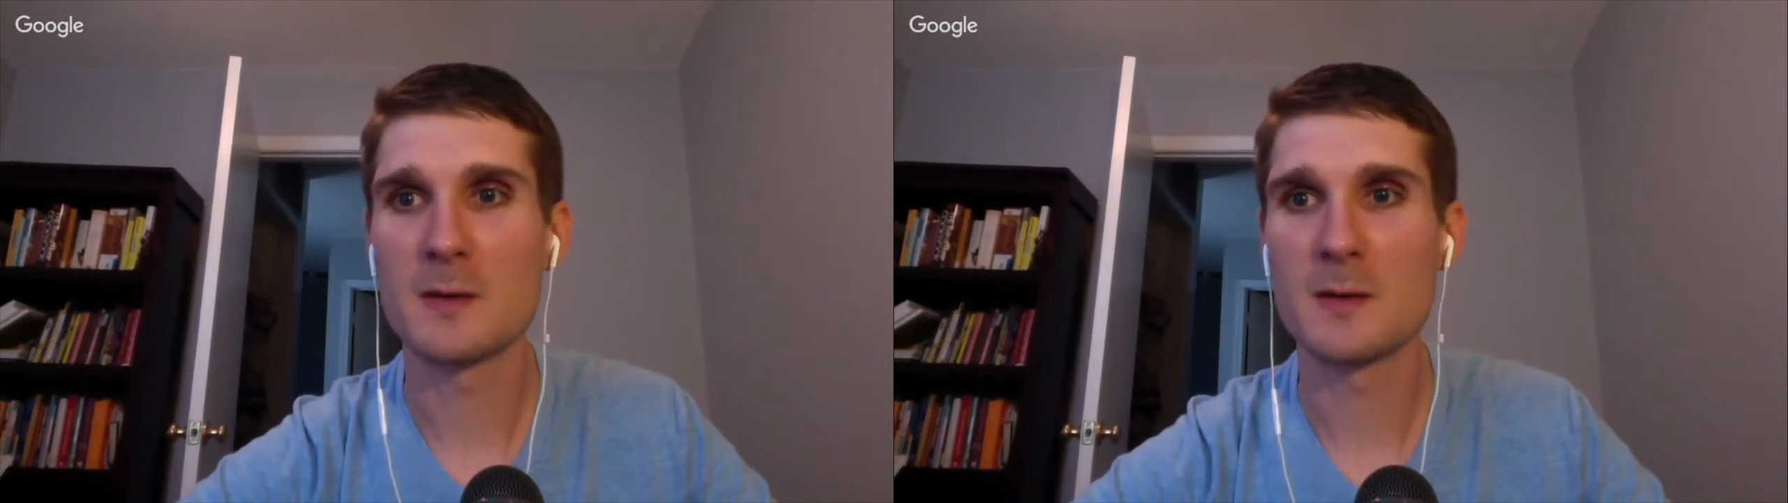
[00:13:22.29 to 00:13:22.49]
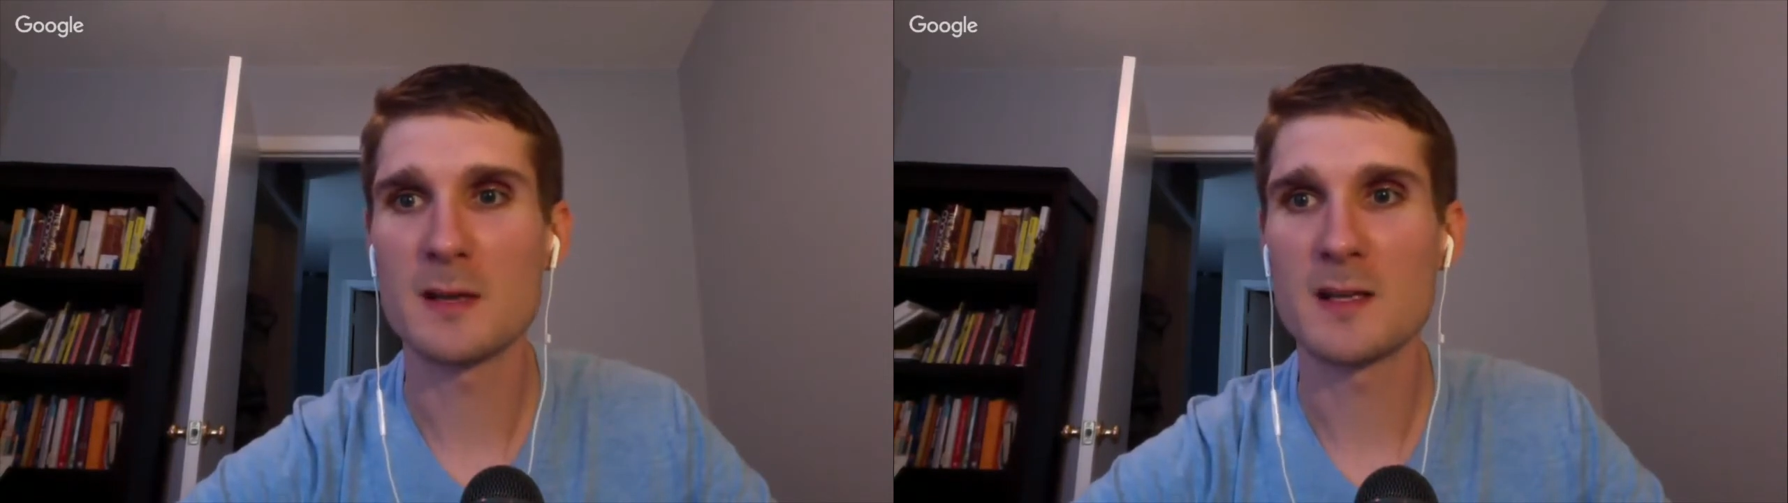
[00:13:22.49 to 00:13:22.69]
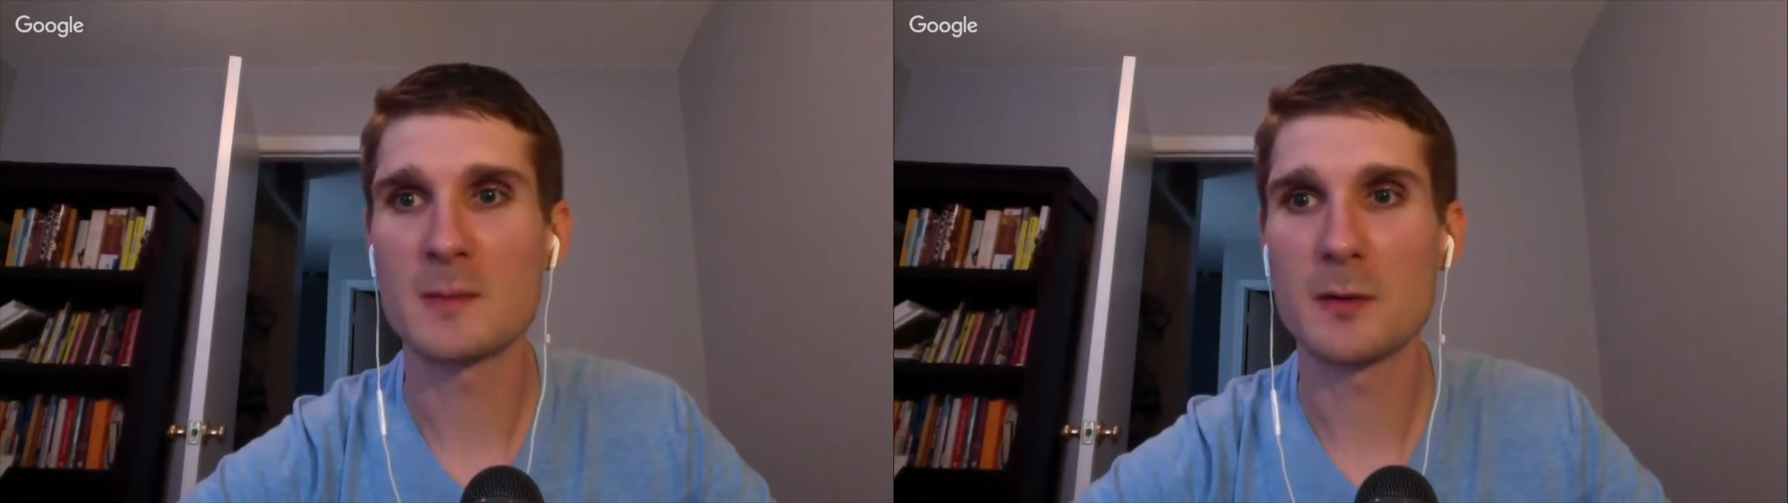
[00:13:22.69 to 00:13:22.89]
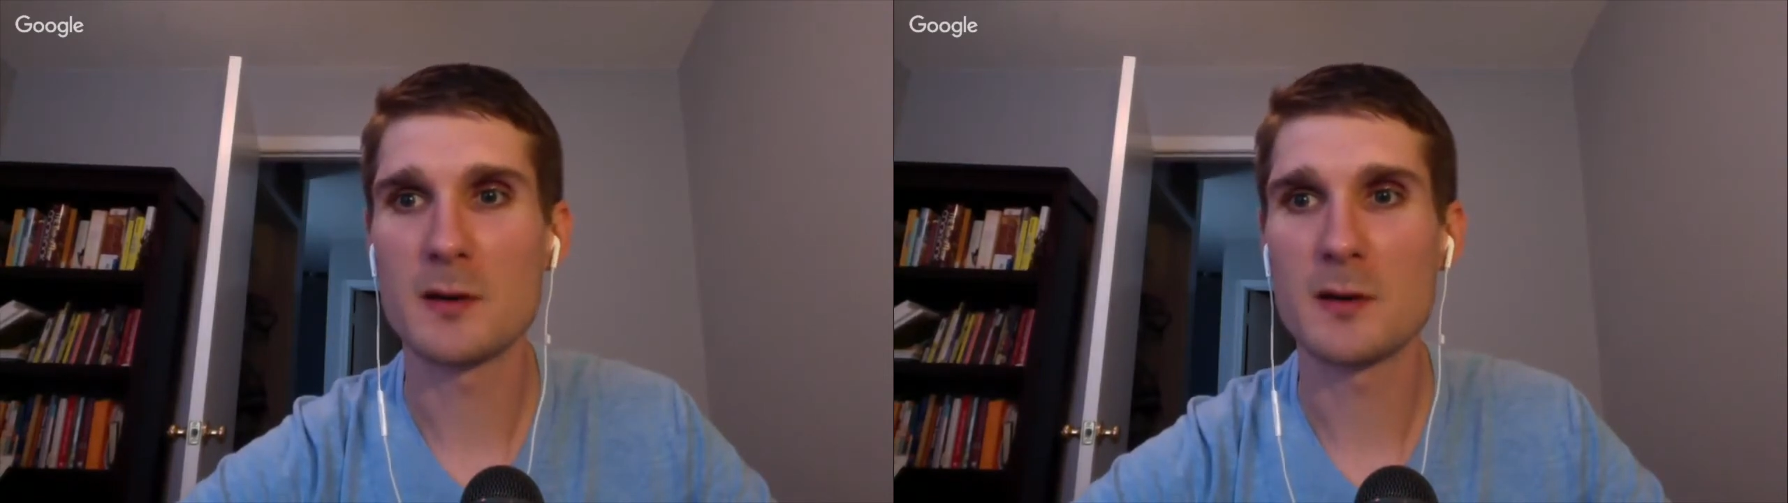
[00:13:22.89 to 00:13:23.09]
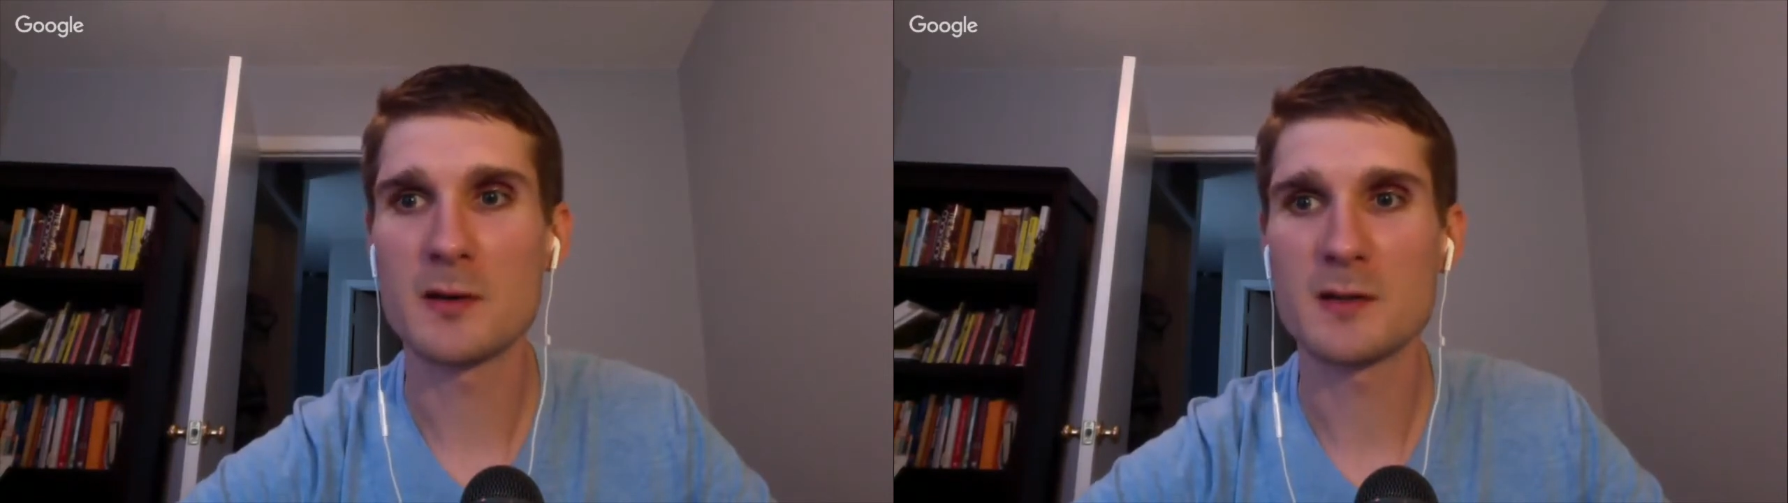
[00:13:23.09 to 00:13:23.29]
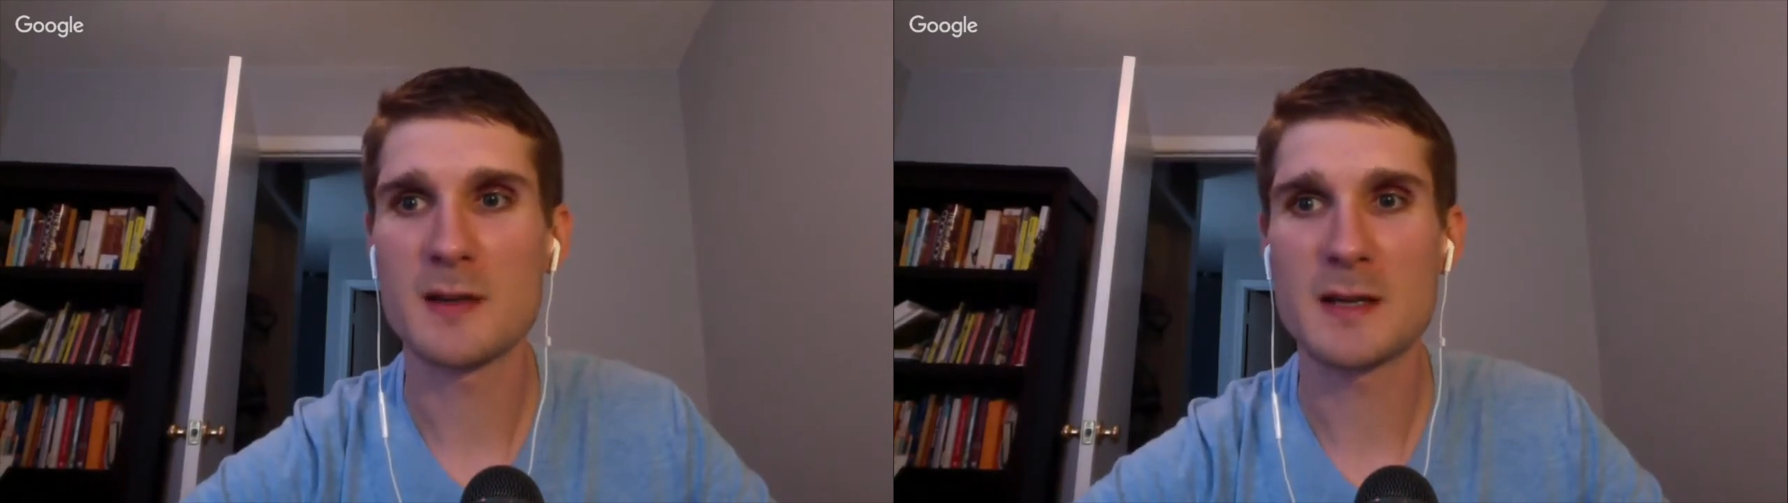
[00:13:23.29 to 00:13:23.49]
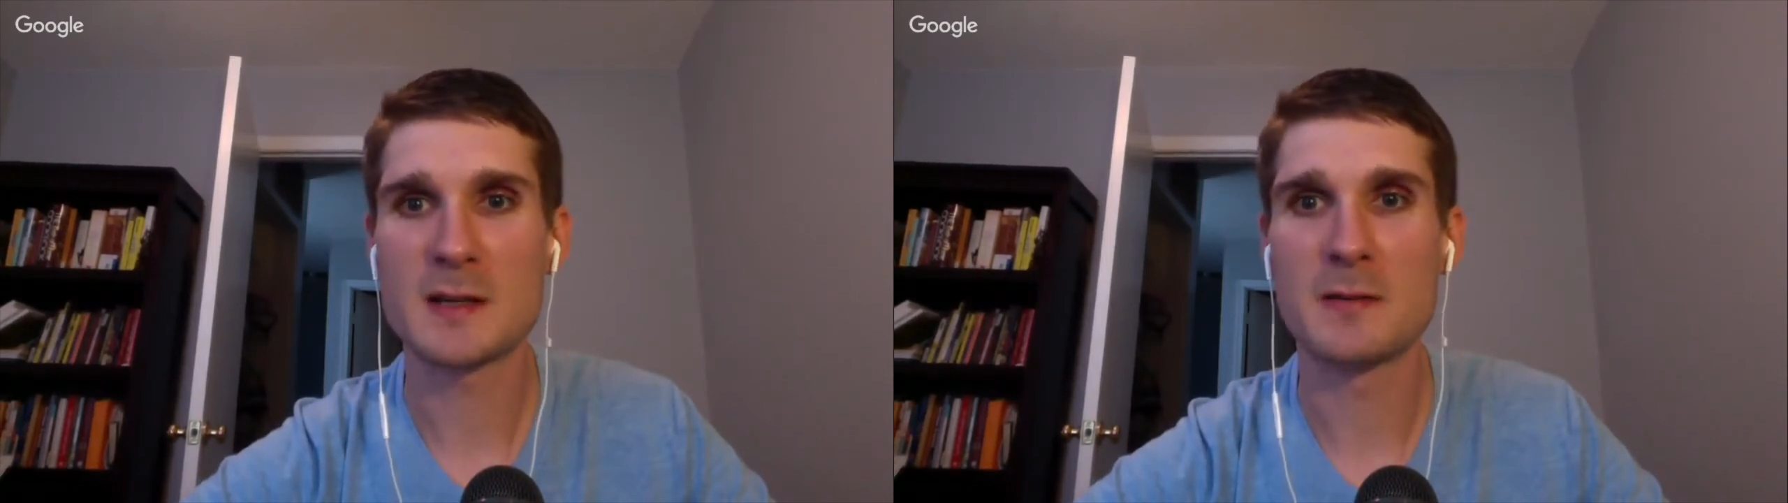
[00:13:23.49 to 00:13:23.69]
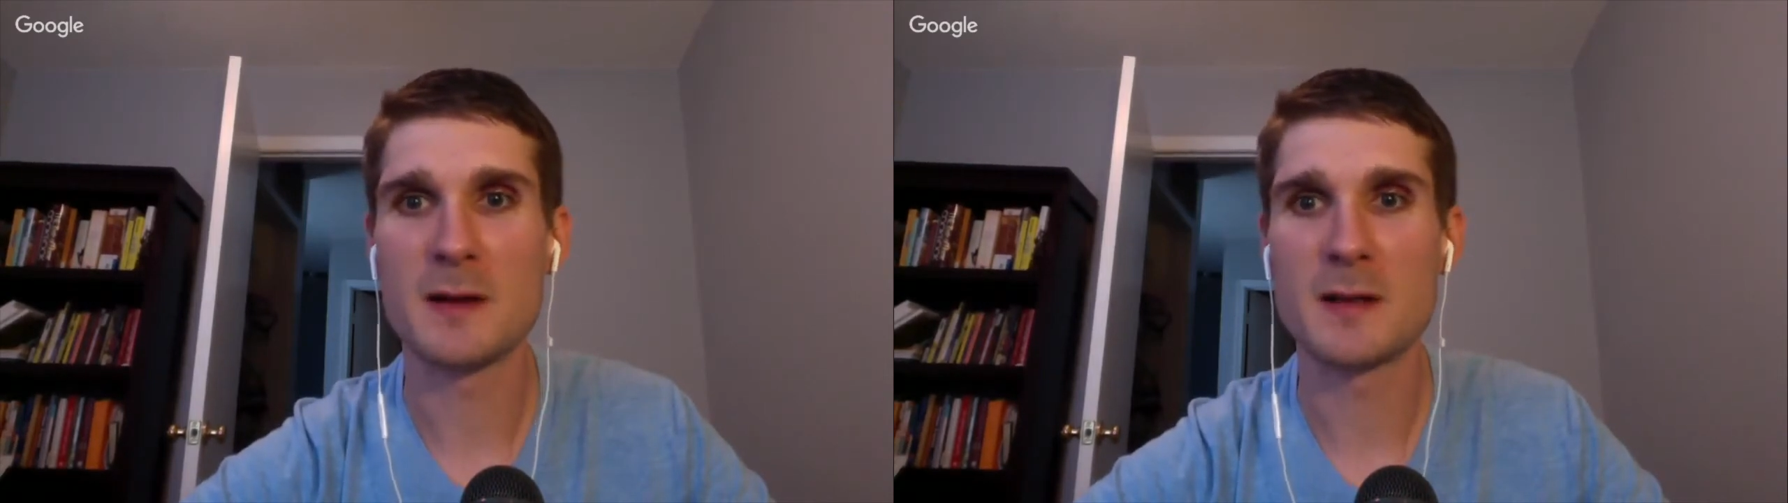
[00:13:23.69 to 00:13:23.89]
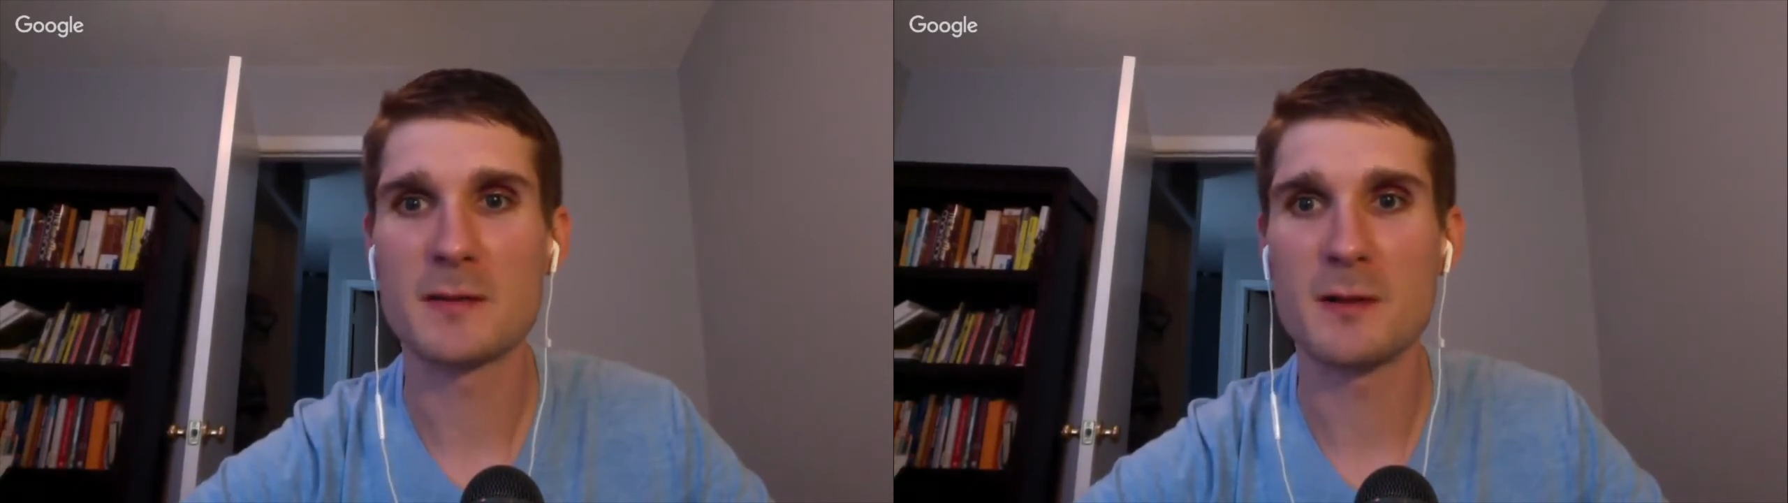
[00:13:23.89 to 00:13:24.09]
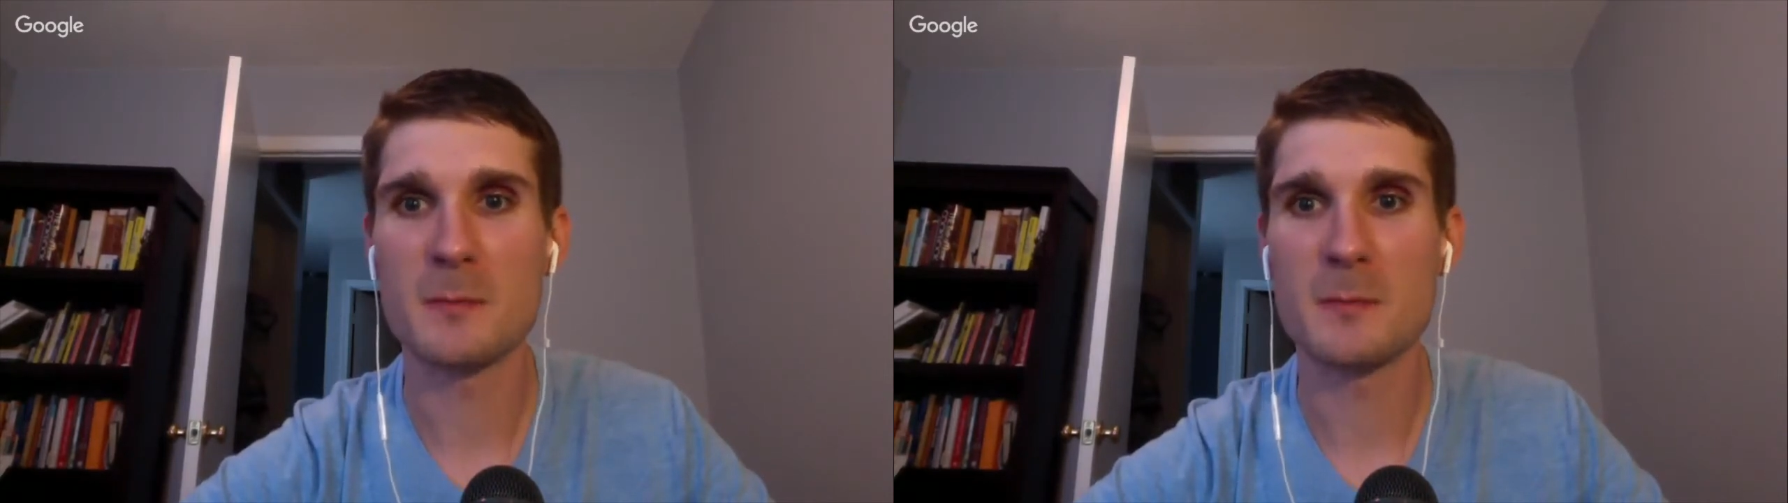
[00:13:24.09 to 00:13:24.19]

inspiration slash advice from,